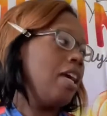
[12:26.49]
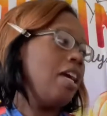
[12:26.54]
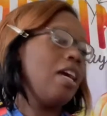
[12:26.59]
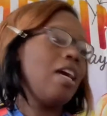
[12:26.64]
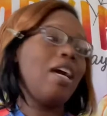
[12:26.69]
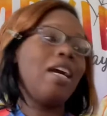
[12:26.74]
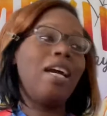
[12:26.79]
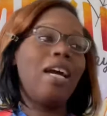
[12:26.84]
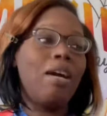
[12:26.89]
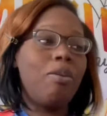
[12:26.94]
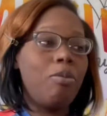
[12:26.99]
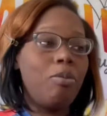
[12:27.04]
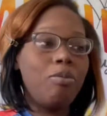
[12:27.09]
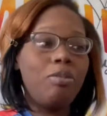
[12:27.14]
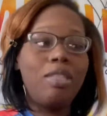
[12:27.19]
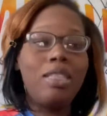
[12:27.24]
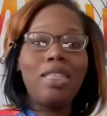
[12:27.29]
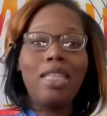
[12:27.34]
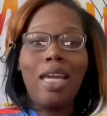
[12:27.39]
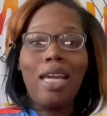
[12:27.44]
Like, I want
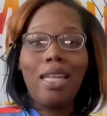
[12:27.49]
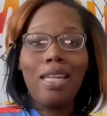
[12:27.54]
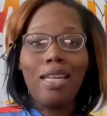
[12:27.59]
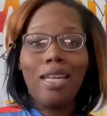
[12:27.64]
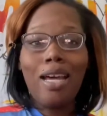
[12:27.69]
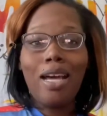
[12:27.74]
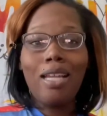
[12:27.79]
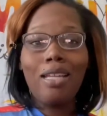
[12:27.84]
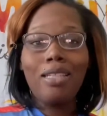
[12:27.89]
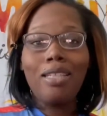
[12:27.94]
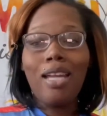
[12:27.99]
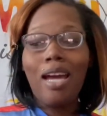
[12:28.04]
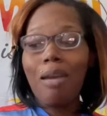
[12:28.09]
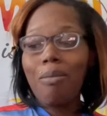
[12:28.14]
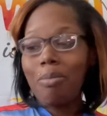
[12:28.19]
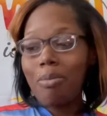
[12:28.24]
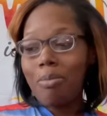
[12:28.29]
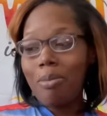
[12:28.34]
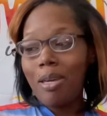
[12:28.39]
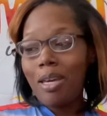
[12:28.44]
this $80
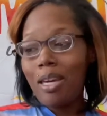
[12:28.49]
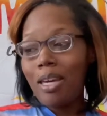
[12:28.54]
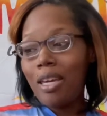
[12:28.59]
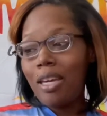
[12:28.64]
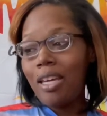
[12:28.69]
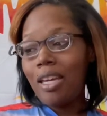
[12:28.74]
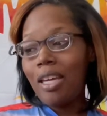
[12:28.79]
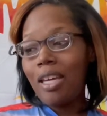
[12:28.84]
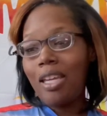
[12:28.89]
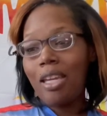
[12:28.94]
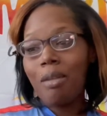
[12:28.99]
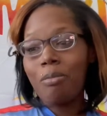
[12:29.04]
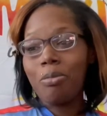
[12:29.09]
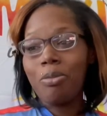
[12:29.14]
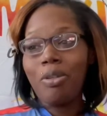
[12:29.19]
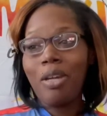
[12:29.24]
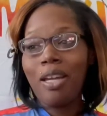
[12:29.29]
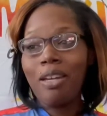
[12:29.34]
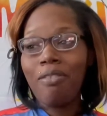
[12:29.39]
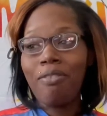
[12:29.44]
diaper bag, and I'm
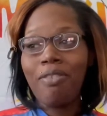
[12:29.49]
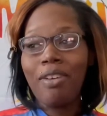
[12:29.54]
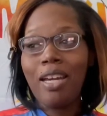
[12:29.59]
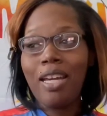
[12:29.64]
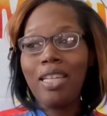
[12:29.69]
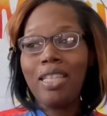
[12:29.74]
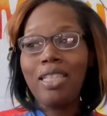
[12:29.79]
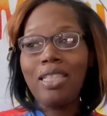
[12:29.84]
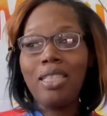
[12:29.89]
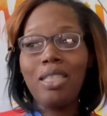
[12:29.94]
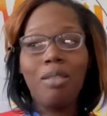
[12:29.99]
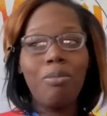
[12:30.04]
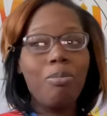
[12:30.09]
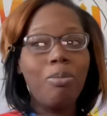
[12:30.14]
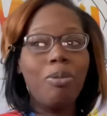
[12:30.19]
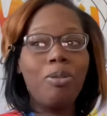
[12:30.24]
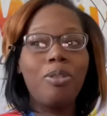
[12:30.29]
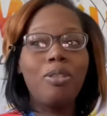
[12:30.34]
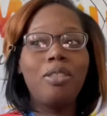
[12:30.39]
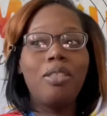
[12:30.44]
trying to find it cheaper
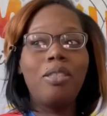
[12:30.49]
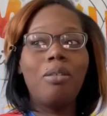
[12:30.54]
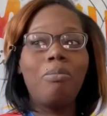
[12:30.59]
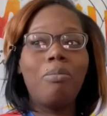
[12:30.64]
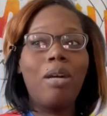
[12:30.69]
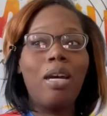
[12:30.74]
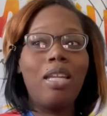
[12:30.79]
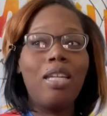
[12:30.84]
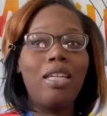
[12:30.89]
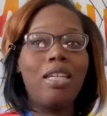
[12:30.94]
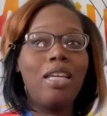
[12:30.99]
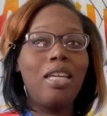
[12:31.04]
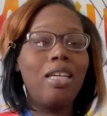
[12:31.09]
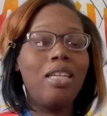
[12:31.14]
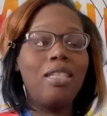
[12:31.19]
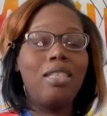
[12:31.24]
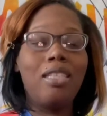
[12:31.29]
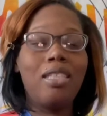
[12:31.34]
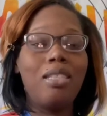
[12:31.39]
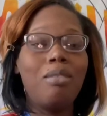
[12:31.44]
or somebody that
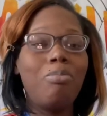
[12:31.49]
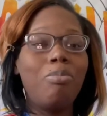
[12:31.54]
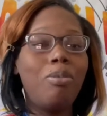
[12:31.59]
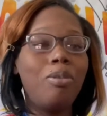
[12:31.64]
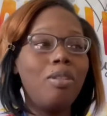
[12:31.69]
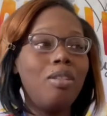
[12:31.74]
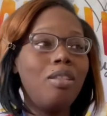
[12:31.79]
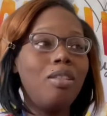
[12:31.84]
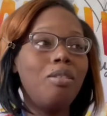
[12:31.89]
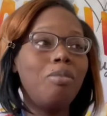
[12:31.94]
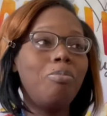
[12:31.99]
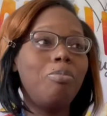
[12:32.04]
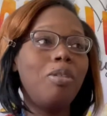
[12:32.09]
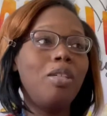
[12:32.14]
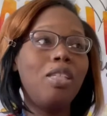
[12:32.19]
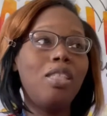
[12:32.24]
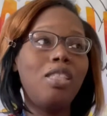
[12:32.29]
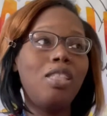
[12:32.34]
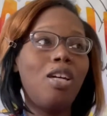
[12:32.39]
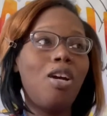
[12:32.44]
can just put the
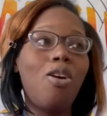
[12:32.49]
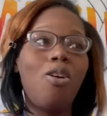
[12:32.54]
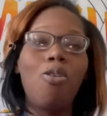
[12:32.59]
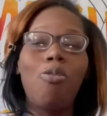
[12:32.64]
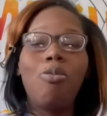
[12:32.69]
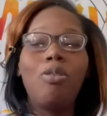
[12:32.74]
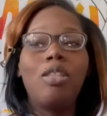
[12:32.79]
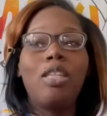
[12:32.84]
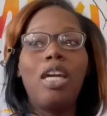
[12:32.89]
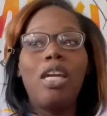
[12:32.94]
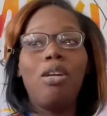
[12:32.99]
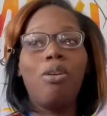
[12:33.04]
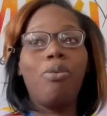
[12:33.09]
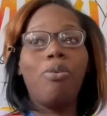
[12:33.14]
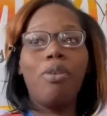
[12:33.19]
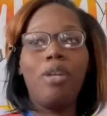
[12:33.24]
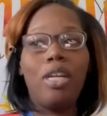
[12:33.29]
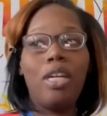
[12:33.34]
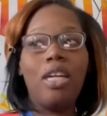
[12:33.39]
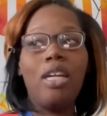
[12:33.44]
picture on with a
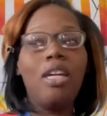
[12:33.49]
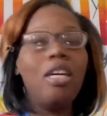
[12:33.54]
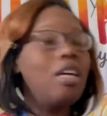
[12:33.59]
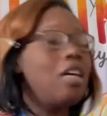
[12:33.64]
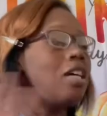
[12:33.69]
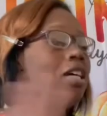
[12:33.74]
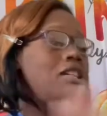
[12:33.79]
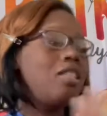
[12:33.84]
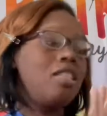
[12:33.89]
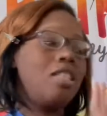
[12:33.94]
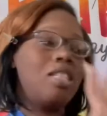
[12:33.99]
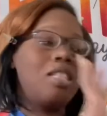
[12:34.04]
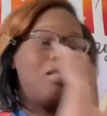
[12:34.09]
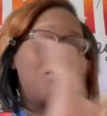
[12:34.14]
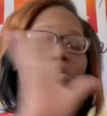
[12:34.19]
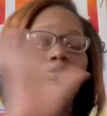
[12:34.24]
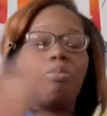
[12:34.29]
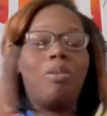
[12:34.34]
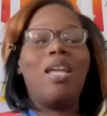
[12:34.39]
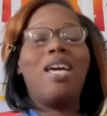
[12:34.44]
Cricut, just
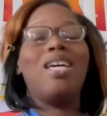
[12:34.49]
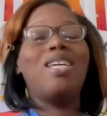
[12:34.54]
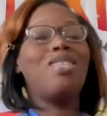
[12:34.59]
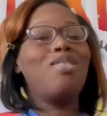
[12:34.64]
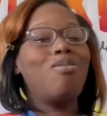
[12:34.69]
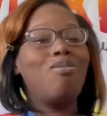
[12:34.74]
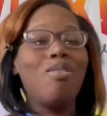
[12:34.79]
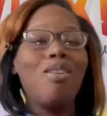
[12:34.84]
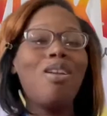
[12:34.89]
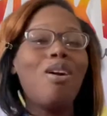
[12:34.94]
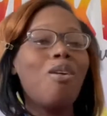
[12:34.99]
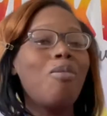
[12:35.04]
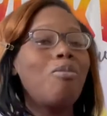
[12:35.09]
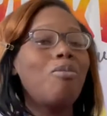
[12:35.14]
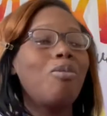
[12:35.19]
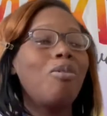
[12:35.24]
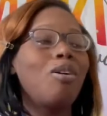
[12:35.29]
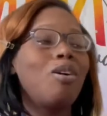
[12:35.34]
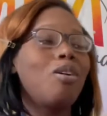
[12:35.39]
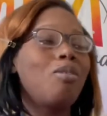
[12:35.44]
plaster it
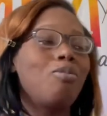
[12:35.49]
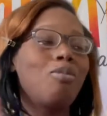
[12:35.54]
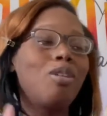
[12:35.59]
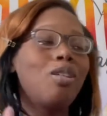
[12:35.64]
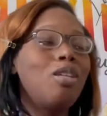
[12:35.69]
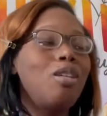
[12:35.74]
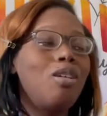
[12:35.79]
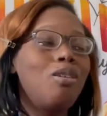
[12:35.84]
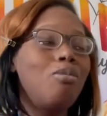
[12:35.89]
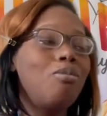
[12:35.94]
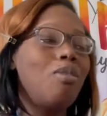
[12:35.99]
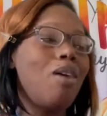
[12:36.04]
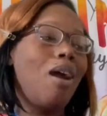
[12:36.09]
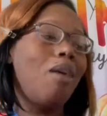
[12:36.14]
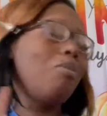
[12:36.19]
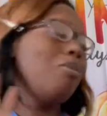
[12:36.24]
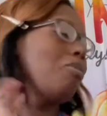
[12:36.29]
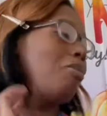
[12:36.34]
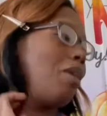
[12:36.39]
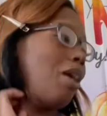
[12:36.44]
on a really cute
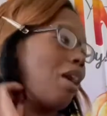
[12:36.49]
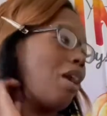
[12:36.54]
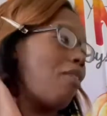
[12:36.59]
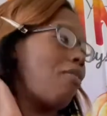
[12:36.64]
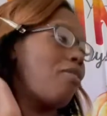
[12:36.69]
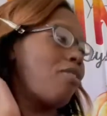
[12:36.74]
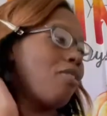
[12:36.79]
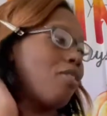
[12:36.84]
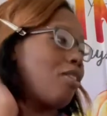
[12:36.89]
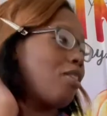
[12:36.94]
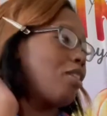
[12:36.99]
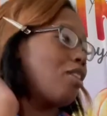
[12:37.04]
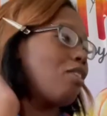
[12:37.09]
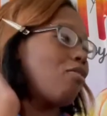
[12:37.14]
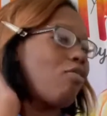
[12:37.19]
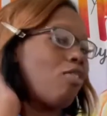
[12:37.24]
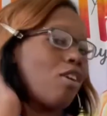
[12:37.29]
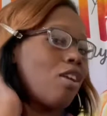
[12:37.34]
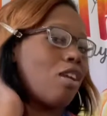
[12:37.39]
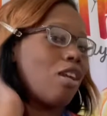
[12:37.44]
diaper bag for,
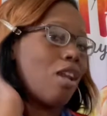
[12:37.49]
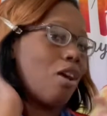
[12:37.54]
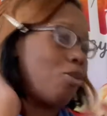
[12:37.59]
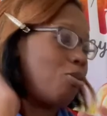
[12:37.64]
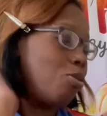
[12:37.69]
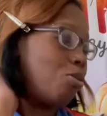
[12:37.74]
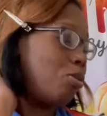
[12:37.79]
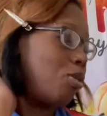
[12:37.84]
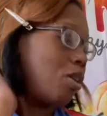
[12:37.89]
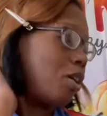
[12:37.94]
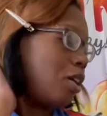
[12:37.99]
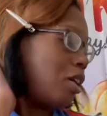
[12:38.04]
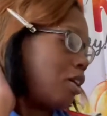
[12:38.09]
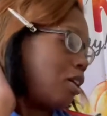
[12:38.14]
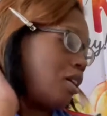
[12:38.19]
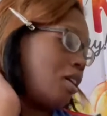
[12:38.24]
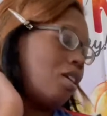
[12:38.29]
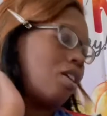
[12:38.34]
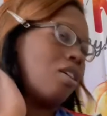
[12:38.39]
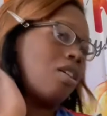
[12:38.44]
for the low
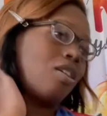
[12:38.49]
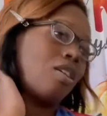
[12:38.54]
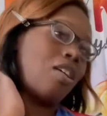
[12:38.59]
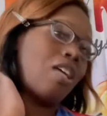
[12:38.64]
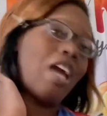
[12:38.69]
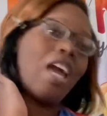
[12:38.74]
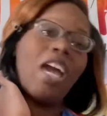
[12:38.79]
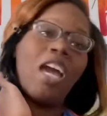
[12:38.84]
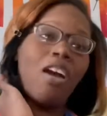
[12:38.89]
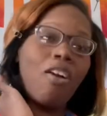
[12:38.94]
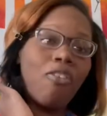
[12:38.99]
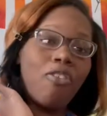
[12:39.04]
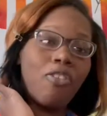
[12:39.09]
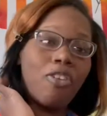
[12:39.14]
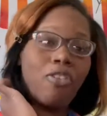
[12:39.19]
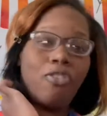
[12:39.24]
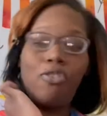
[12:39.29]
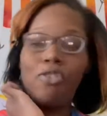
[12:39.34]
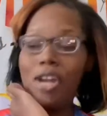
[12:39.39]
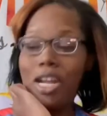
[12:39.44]
half or the
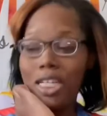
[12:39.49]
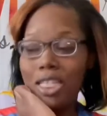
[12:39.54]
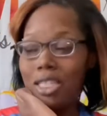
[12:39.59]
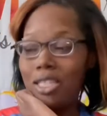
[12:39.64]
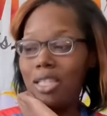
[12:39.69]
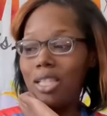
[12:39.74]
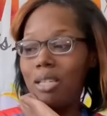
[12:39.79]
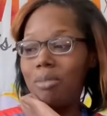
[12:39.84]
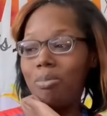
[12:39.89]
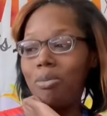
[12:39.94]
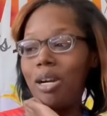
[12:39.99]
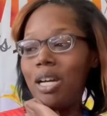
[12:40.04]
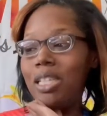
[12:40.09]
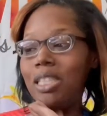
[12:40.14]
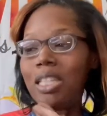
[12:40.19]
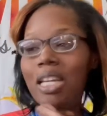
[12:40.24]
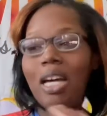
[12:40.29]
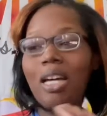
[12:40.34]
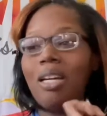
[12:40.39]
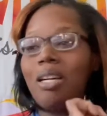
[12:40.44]
fraction of the price.
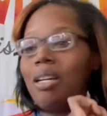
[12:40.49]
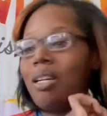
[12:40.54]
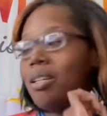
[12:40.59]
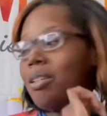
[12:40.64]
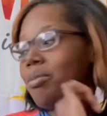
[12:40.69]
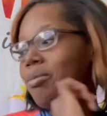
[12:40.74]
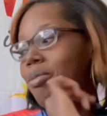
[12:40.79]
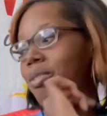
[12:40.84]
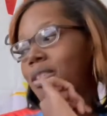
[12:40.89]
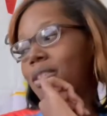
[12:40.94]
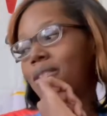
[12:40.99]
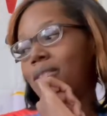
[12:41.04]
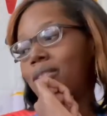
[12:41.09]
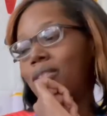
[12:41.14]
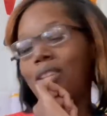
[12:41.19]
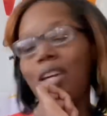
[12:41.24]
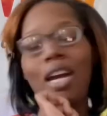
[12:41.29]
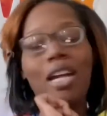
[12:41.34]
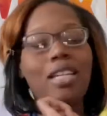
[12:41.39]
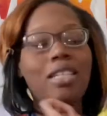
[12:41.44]
I am
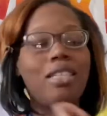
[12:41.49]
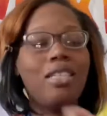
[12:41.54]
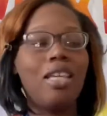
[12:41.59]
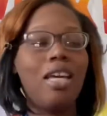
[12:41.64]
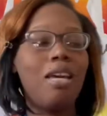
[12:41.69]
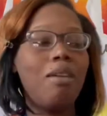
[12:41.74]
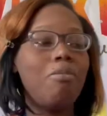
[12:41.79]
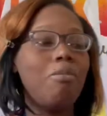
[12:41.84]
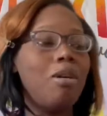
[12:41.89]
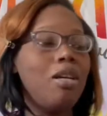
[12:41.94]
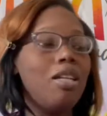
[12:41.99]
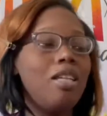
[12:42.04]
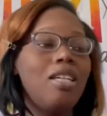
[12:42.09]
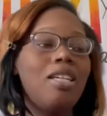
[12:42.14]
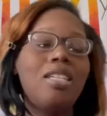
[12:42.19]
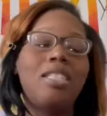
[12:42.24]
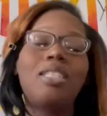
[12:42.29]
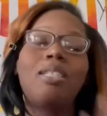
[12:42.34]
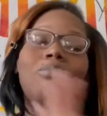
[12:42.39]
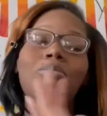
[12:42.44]
trying to save money
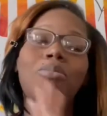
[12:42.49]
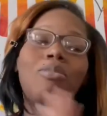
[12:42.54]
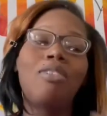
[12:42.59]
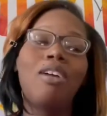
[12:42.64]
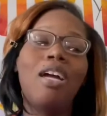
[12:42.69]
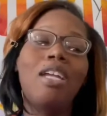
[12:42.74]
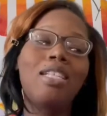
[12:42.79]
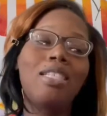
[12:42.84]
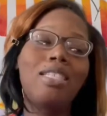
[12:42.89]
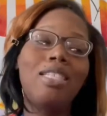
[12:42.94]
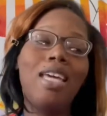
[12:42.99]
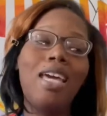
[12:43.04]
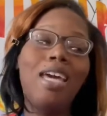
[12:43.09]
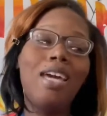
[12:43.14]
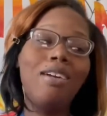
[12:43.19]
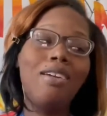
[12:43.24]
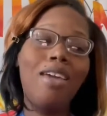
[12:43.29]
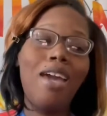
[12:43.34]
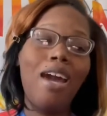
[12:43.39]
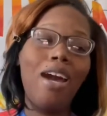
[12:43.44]
because I'm trying to tell
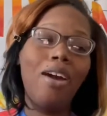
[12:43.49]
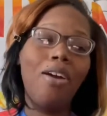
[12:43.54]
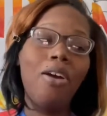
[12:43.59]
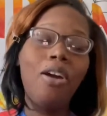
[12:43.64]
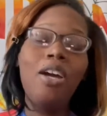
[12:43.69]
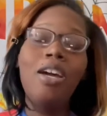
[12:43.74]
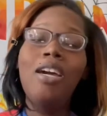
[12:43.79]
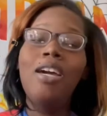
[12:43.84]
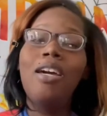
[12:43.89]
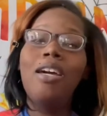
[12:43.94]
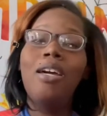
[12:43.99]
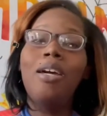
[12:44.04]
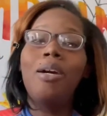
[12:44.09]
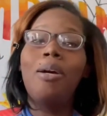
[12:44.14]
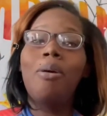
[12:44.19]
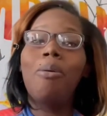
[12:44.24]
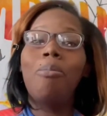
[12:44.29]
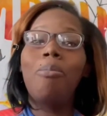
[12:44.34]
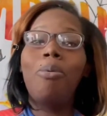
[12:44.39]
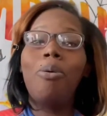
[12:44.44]
y'all
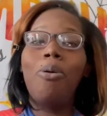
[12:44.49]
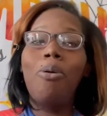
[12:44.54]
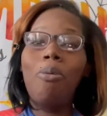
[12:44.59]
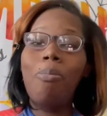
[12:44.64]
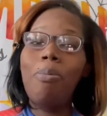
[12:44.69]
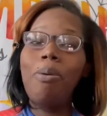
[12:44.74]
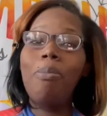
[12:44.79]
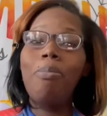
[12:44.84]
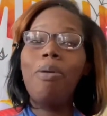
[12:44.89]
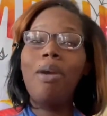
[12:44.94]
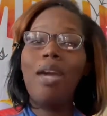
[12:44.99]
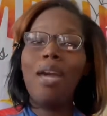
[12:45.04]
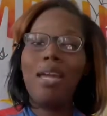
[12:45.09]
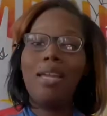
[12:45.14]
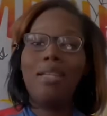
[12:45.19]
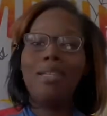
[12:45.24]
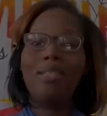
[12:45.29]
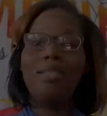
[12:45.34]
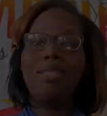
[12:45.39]
poopy panties